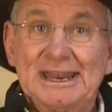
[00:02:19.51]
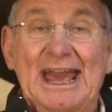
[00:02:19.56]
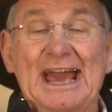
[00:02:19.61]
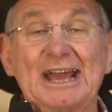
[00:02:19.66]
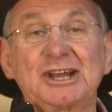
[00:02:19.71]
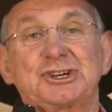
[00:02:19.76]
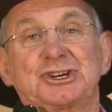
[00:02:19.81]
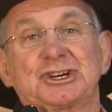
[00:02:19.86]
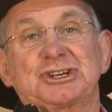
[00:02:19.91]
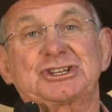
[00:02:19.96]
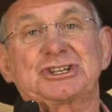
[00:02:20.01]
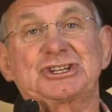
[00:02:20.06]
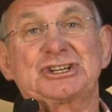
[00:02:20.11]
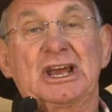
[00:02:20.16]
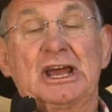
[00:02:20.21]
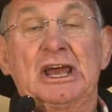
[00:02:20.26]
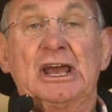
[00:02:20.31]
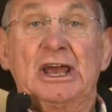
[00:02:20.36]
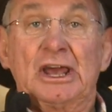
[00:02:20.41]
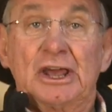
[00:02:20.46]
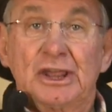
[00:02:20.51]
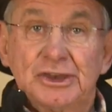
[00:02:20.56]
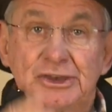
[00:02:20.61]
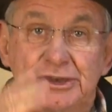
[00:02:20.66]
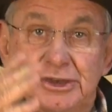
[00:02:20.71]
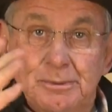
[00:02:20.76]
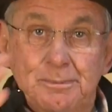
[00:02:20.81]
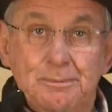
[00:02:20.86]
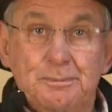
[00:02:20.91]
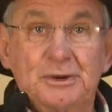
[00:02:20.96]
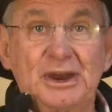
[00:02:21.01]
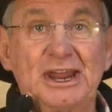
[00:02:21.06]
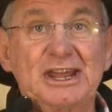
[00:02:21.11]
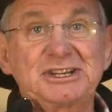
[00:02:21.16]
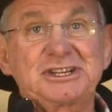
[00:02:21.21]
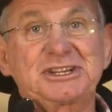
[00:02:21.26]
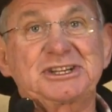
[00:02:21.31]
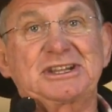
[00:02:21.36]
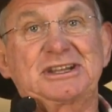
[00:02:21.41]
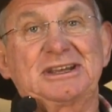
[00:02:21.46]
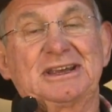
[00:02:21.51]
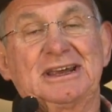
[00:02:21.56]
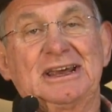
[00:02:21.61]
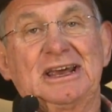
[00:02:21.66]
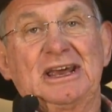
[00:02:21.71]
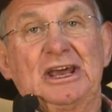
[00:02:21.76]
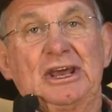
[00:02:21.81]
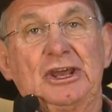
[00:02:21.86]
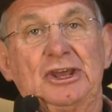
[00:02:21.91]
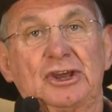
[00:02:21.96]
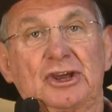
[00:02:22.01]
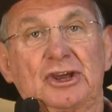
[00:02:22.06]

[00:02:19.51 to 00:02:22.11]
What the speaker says: anxious, depressed. You're